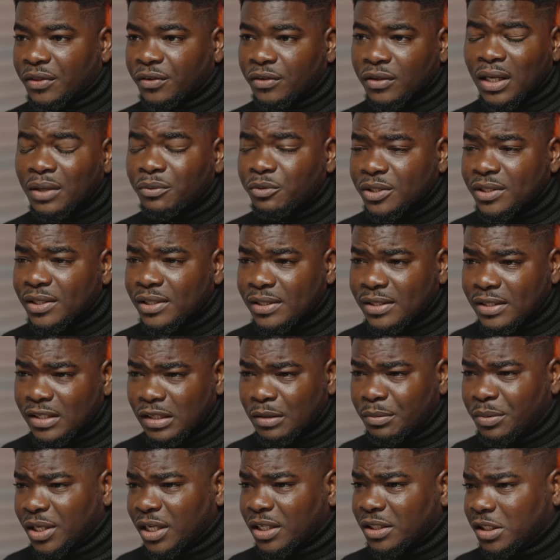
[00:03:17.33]
Another reason the
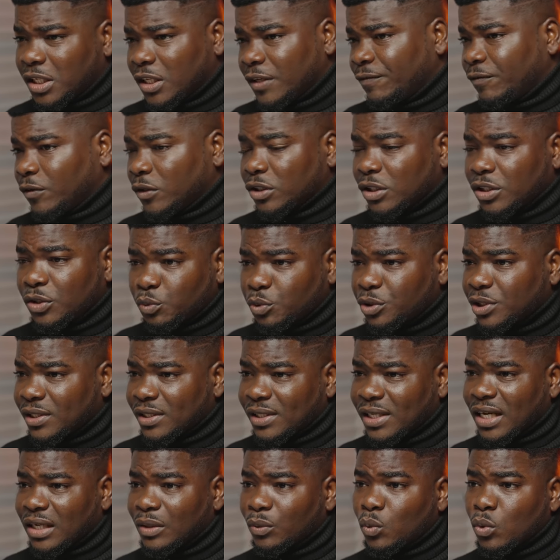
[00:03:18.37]
C B N gave for this
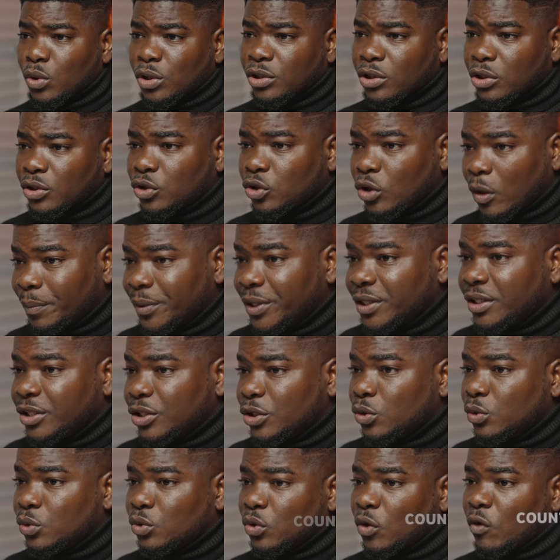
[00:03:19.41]
redesign was stopping the
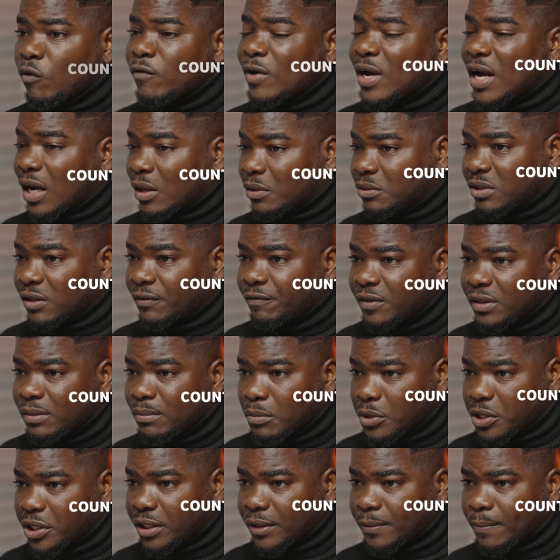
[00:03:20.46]
use of counterfeit
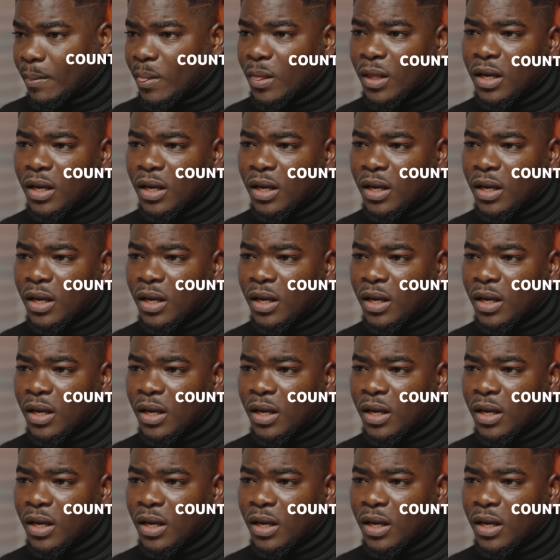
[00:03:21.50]
money.